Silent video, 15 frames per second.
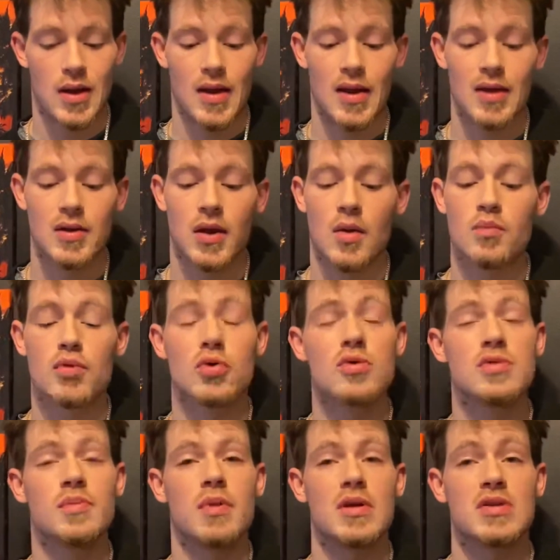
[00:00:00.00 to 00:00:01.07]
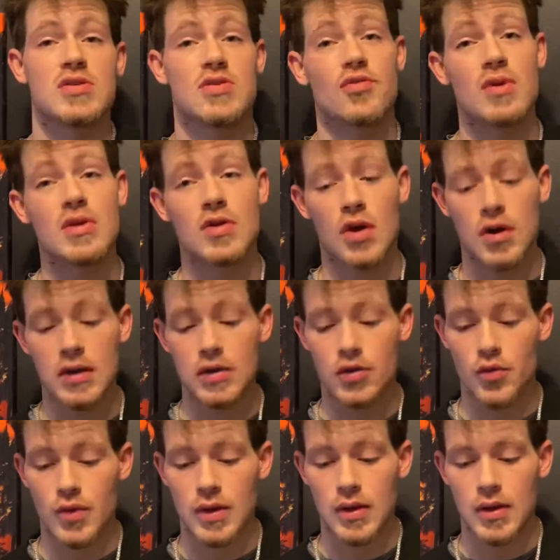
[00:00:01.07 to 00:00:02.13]
Club Brugge's plus
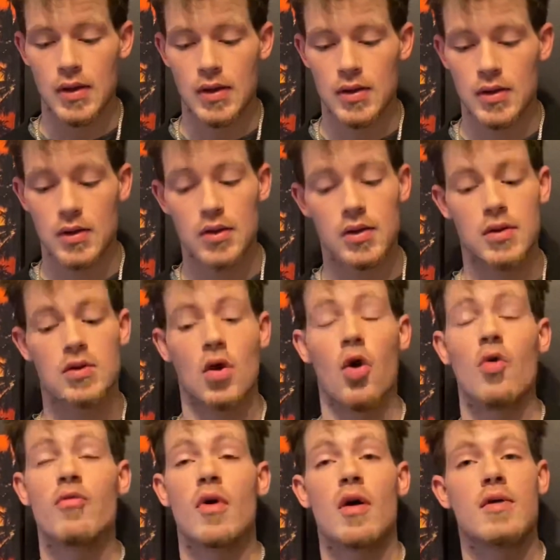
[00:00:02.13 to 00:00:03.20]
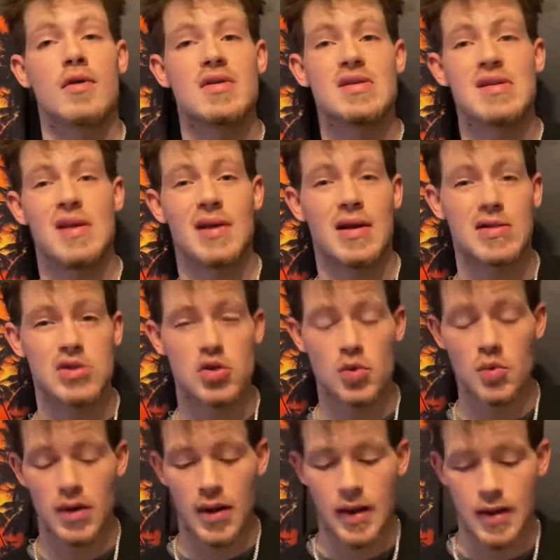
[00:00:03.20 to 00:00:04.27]
333. The over-under is set at
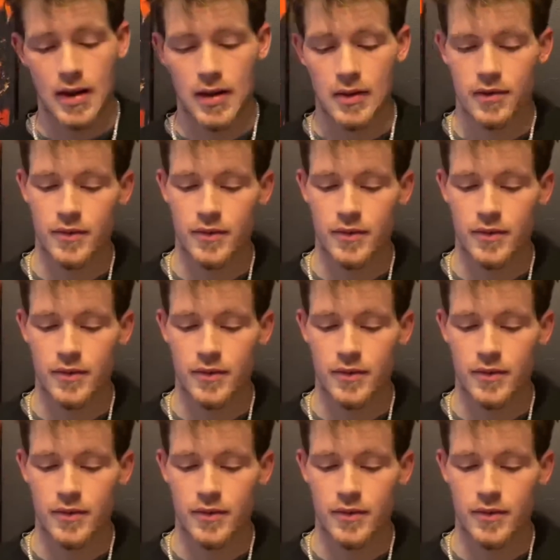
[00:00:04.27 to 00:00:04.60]
2.5.